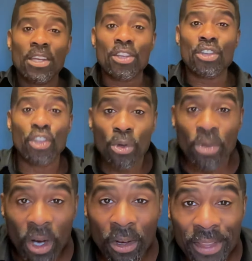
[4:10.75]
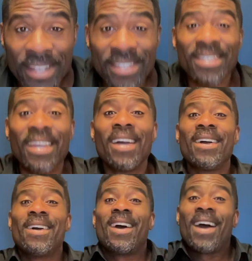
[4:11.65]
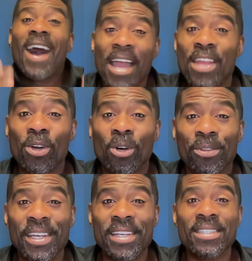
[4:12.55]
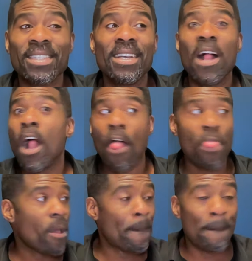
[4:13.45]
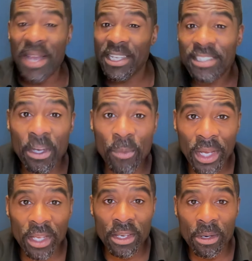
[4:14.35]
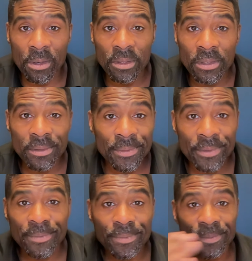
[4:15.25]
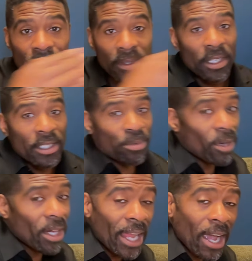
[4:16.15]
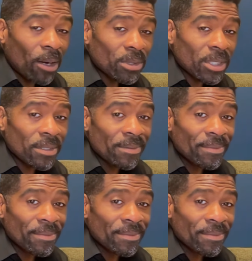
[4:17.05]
You know this. I know this. The best thing we can do is run out.